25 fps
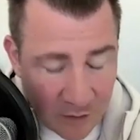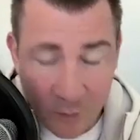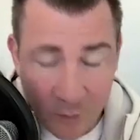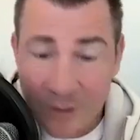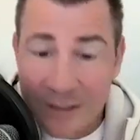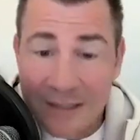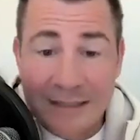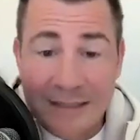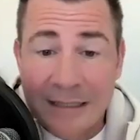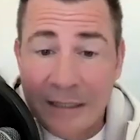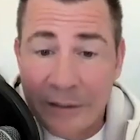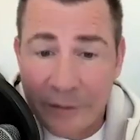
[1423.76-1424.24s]

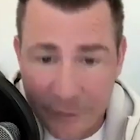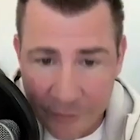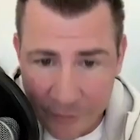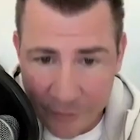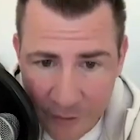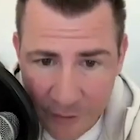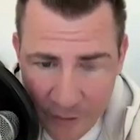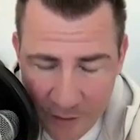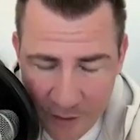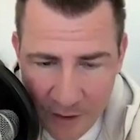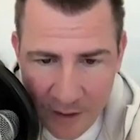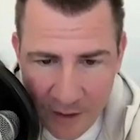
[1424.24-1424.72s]
go to
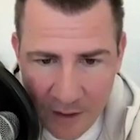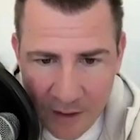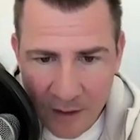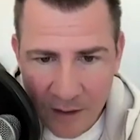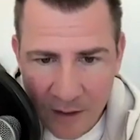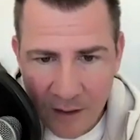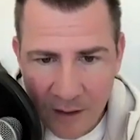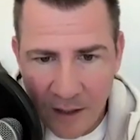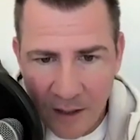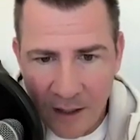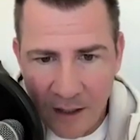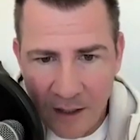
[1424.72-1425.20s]
dinner
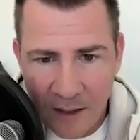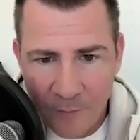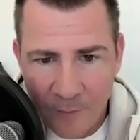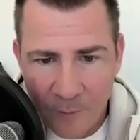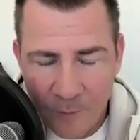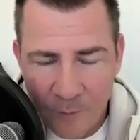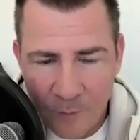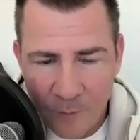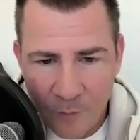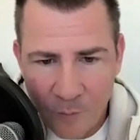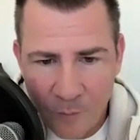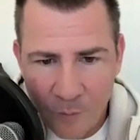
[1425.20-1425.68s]

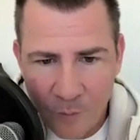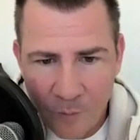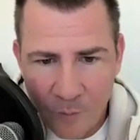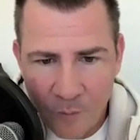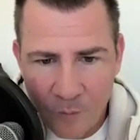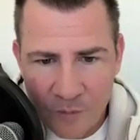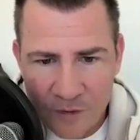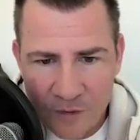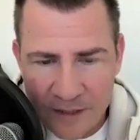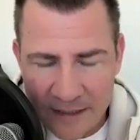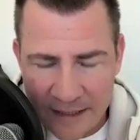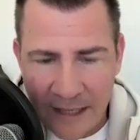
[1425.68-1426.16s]
um,
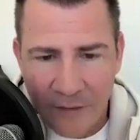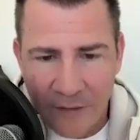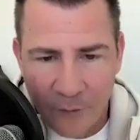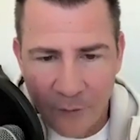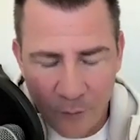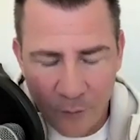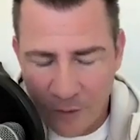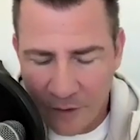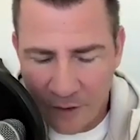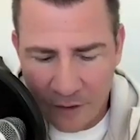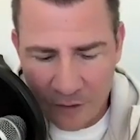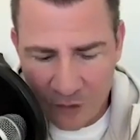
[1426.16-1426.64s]

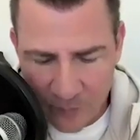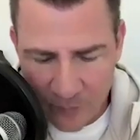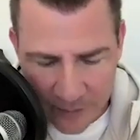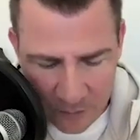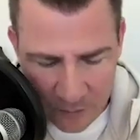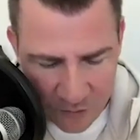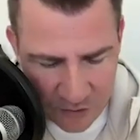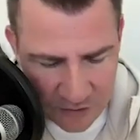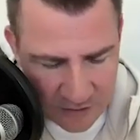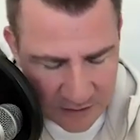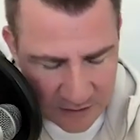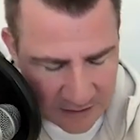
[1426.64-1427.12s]
together with our
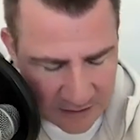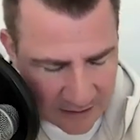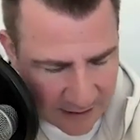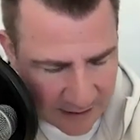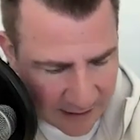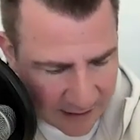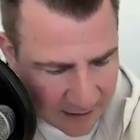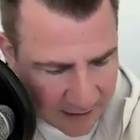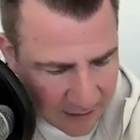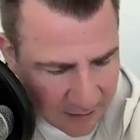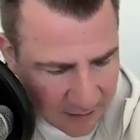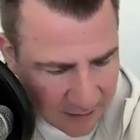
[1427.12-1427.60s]
spouses.
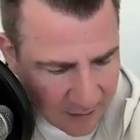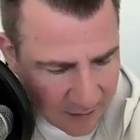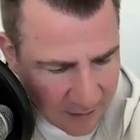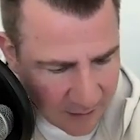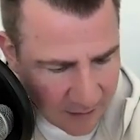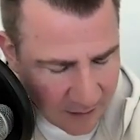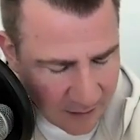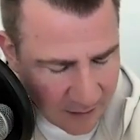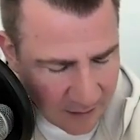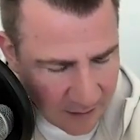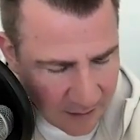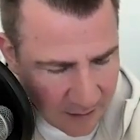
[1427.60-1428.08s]
And
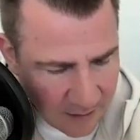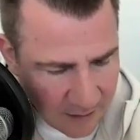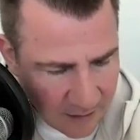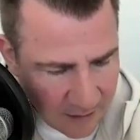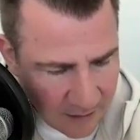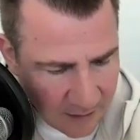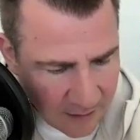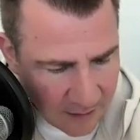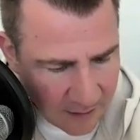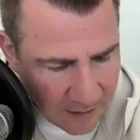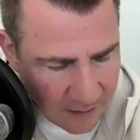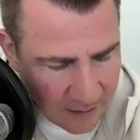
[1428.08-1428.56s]

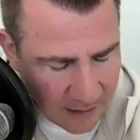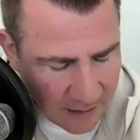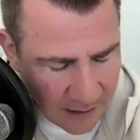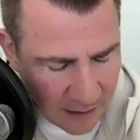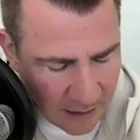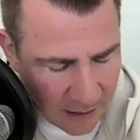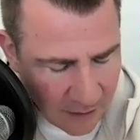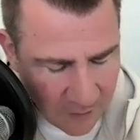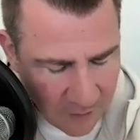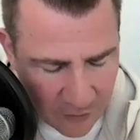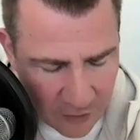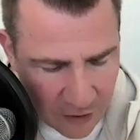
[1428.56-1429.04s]

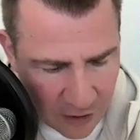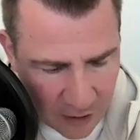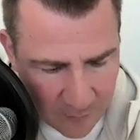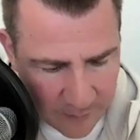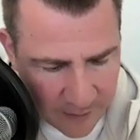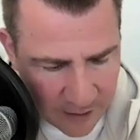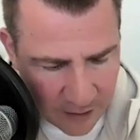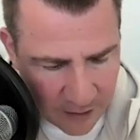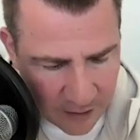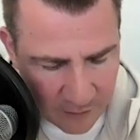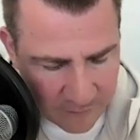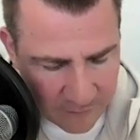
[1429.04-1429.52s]
on the
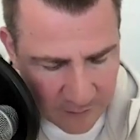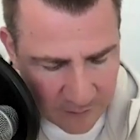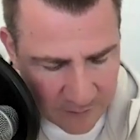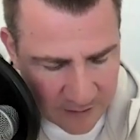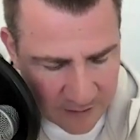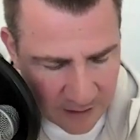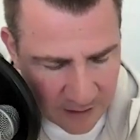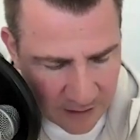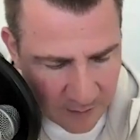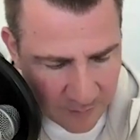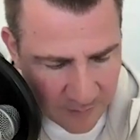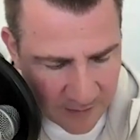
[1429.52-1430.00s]
car ride over,
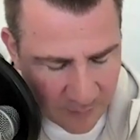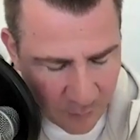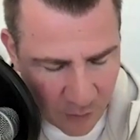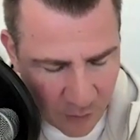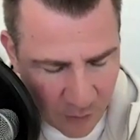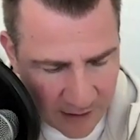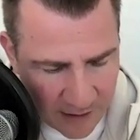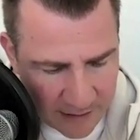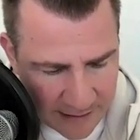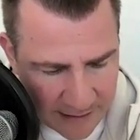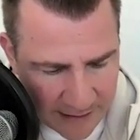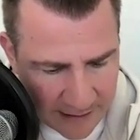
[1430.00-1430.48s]
I'm telling my
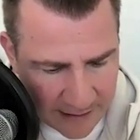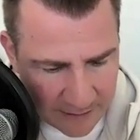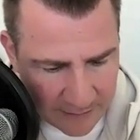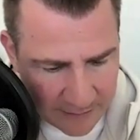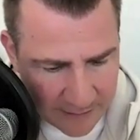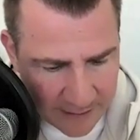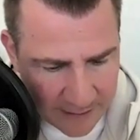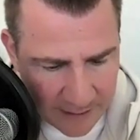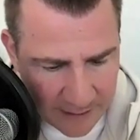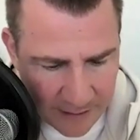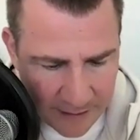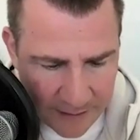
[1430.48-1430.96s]
bride,
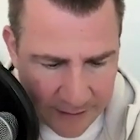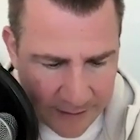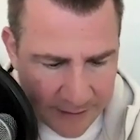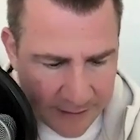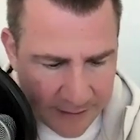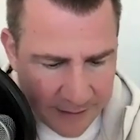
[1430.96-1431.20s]
Natalie,